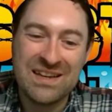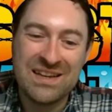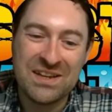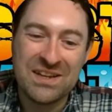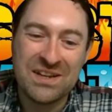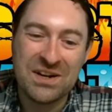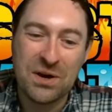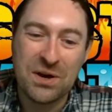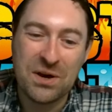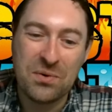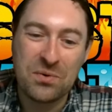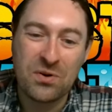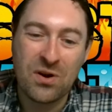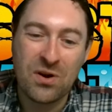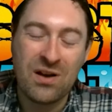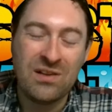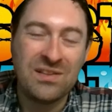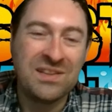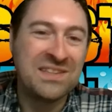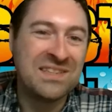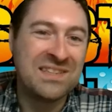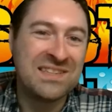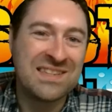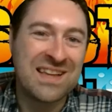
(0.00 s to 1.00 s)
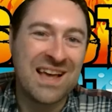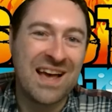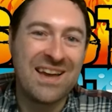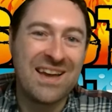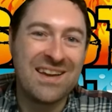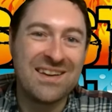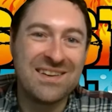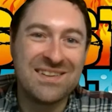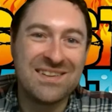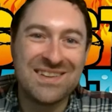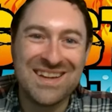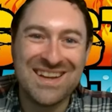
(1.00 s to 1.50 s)
we're all
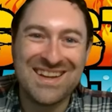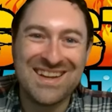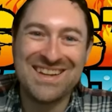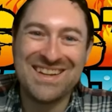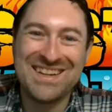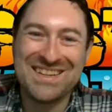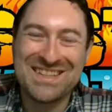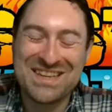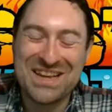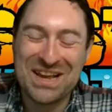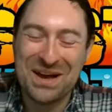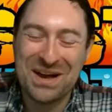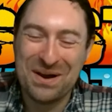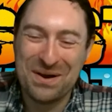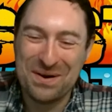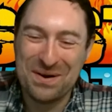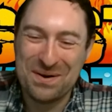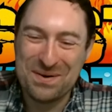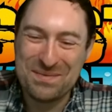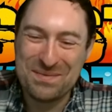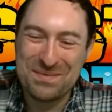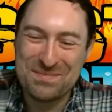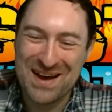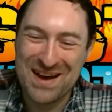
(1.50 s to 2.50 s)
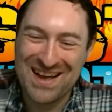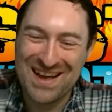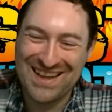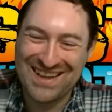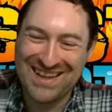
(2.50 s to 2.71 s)
inside. So, but